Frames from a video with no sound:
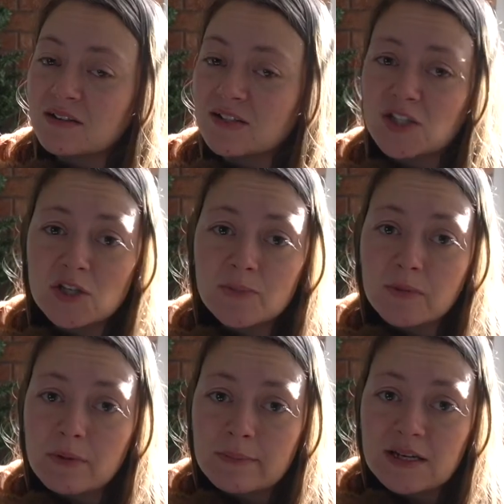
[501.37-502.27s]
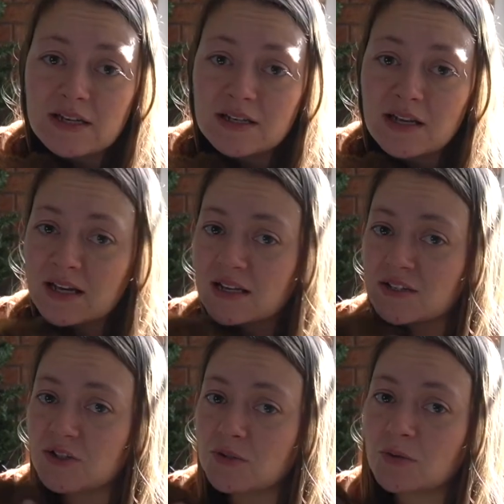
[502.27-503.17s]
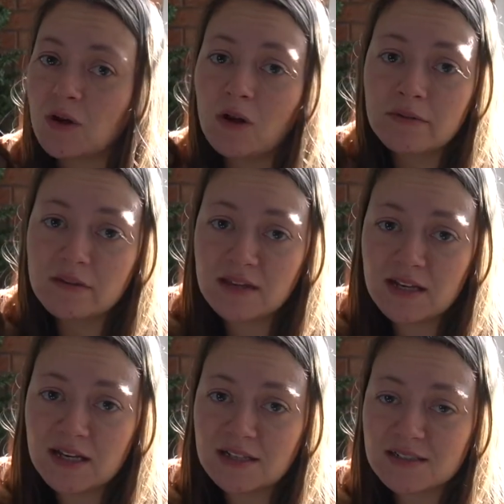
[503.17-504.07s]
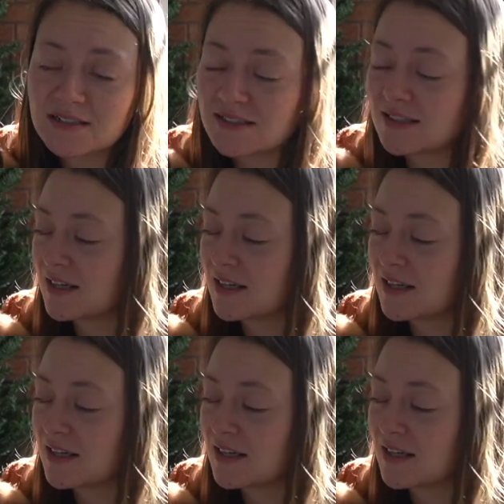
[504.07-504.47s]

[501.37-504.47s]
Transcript: superwoman and do all the things,